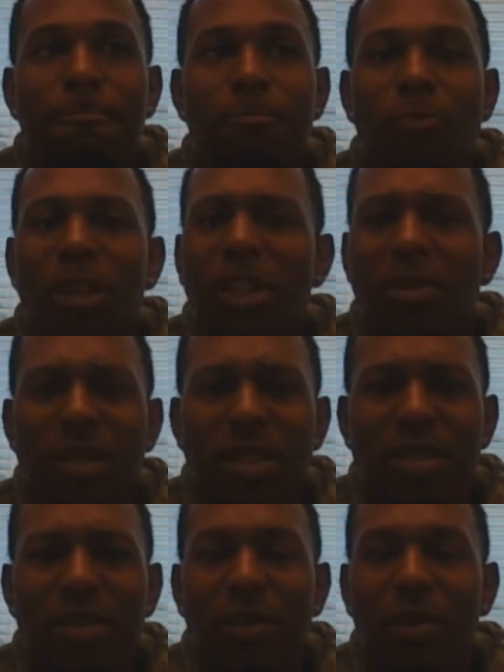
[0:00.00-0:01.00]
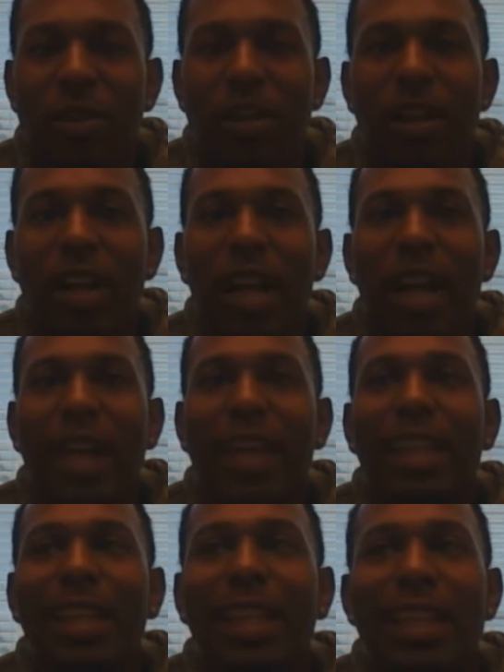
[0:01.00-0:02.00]
rigorous or a
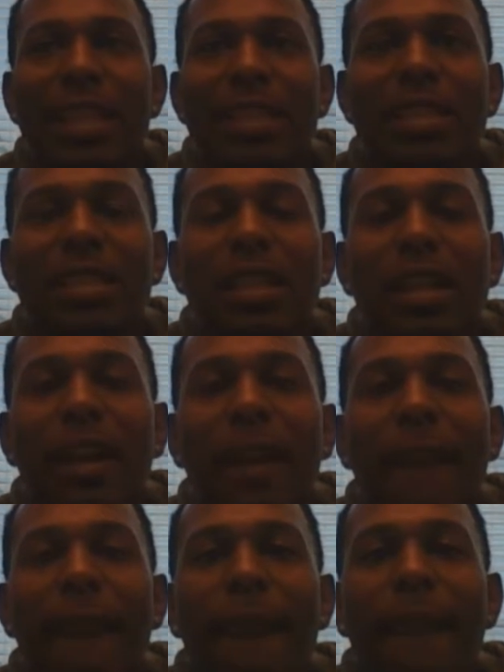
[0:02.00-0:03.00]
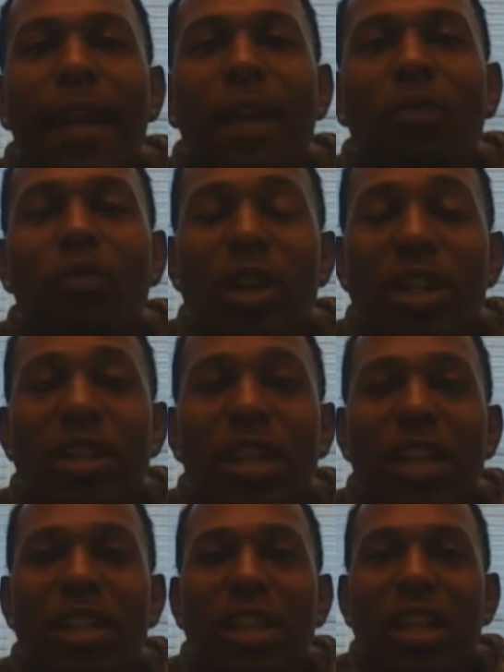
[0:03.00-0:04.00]
less rich
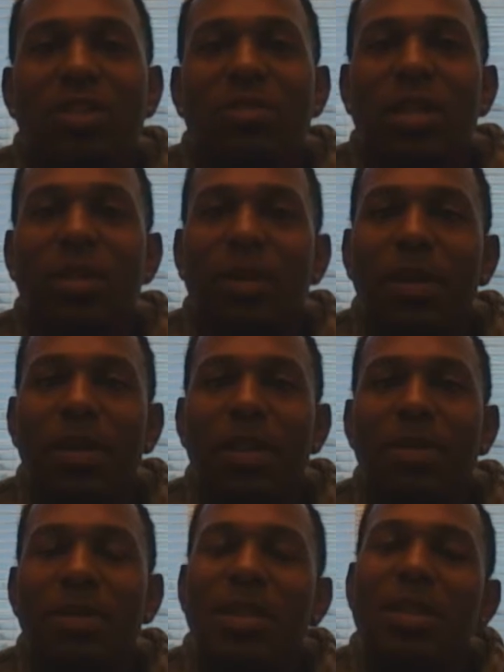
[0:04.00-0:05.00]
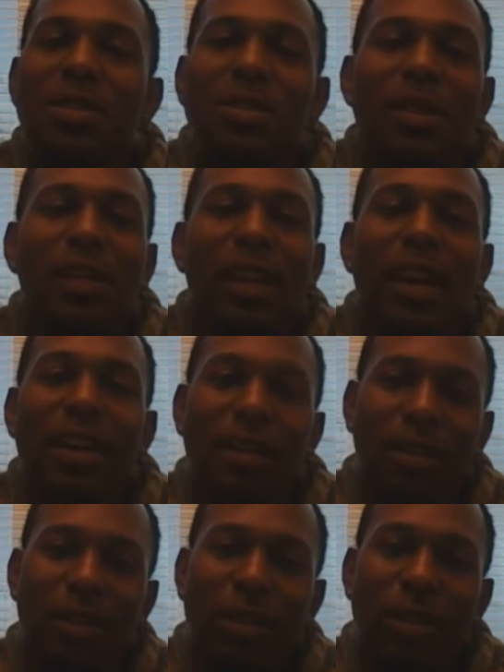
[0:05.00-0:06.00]
educational experience because they're online
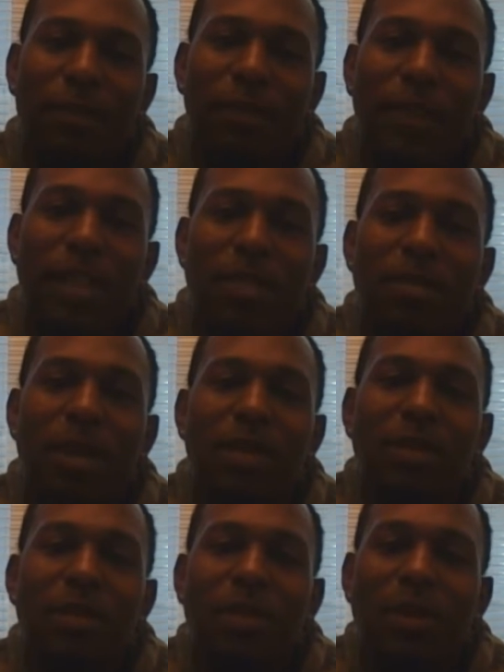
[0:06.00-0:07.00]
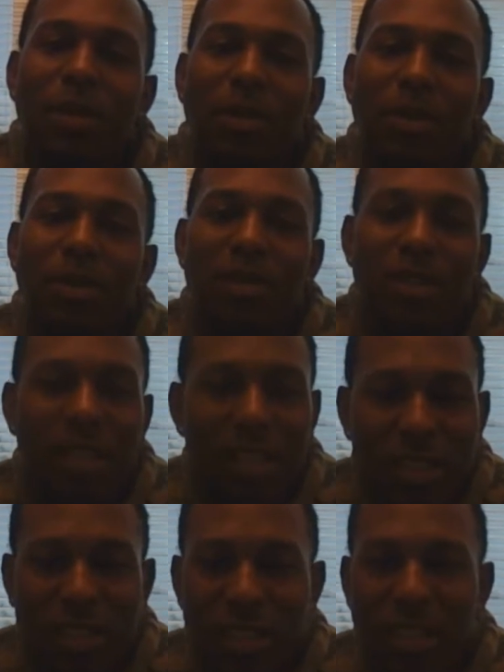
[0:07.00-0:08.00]
learning. They should be able to feel
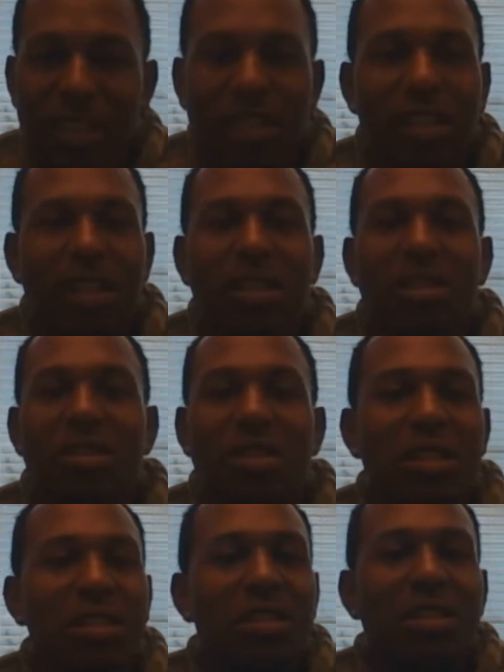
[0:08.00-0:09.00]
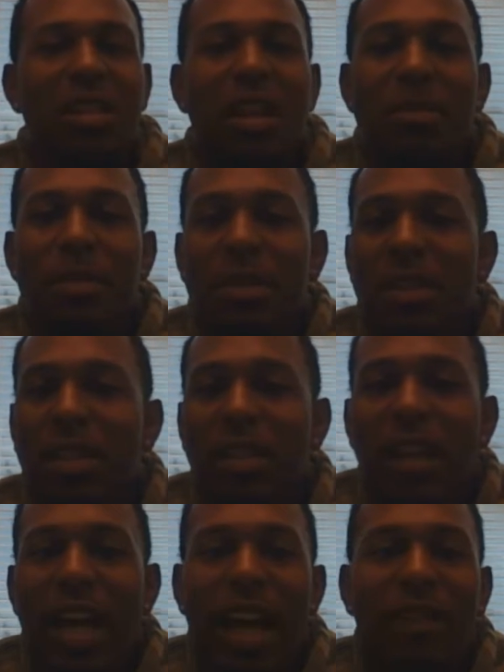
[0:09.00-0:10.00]
just as educated, just as competent
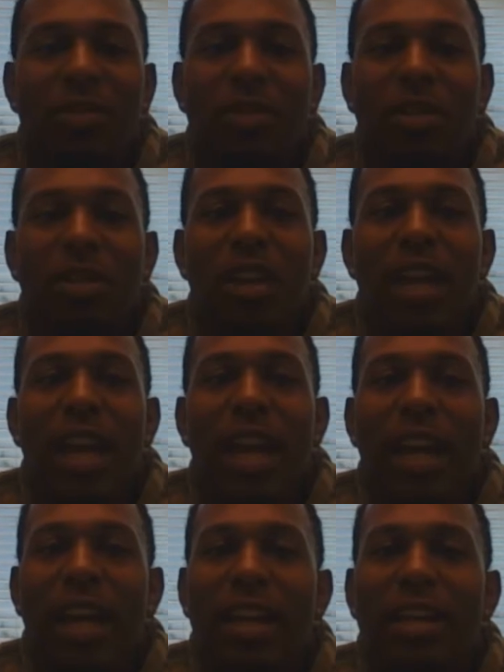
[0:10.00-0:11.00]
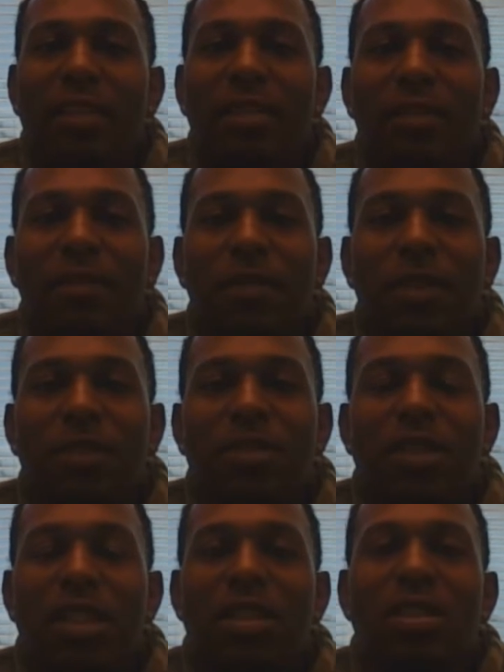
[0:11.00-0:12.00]
after, and feel
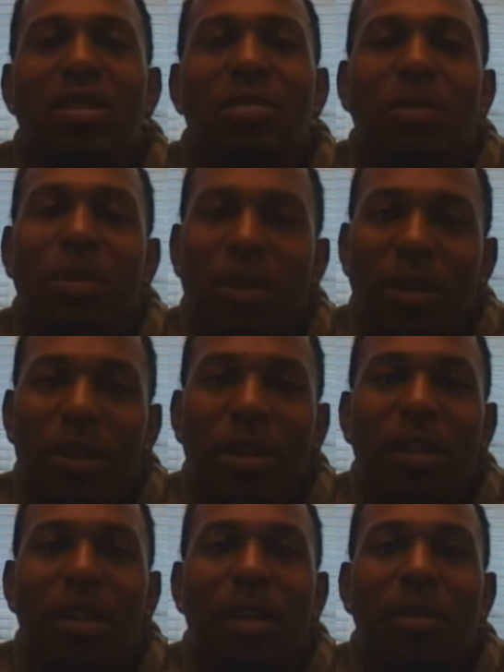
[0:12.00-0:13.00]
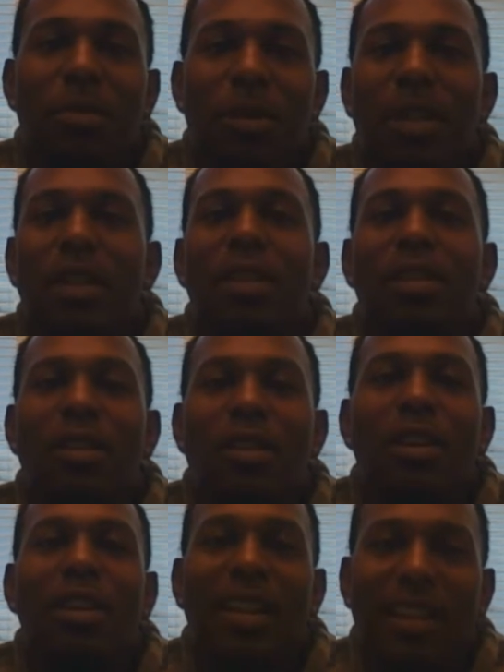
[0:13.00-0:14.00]
just as supported being
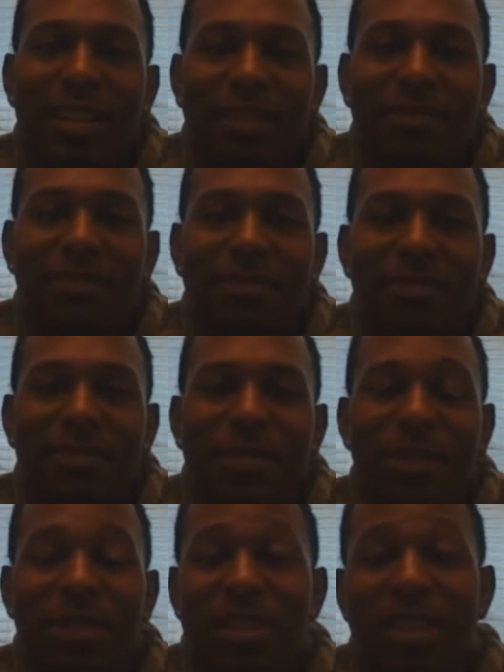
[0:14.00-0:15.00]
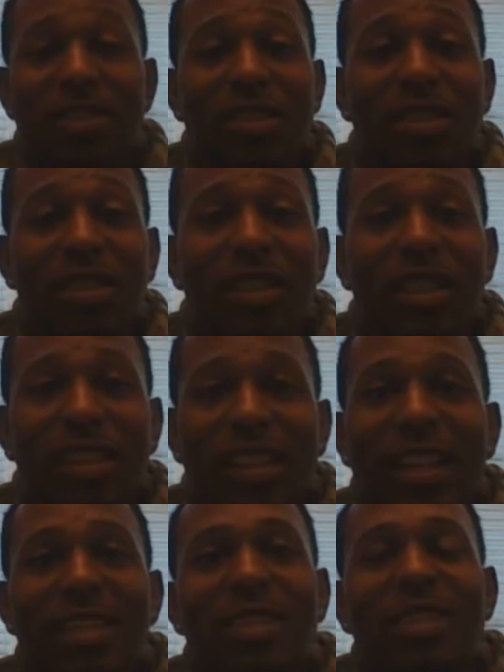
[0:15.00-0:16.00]
online. So essentially,
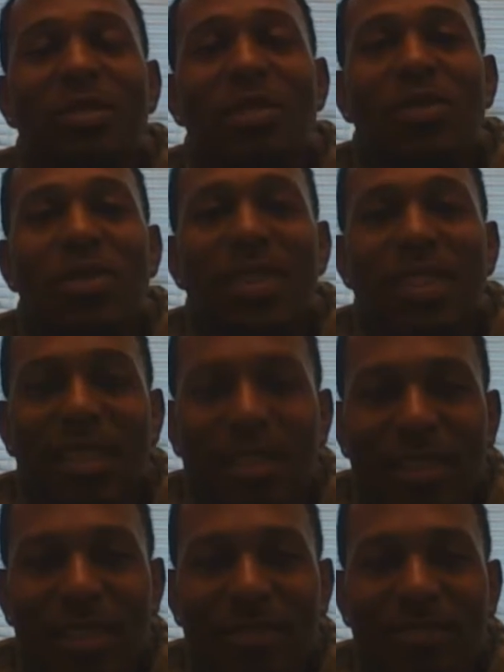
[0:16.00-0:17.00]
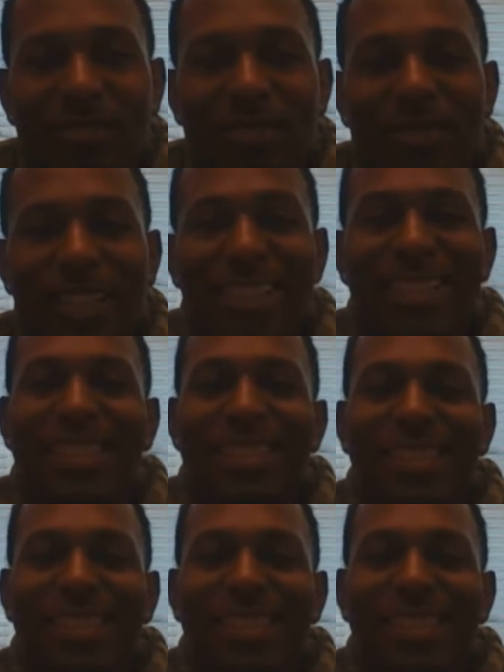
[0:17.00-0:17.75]
that is the equivalency theory. Thanks.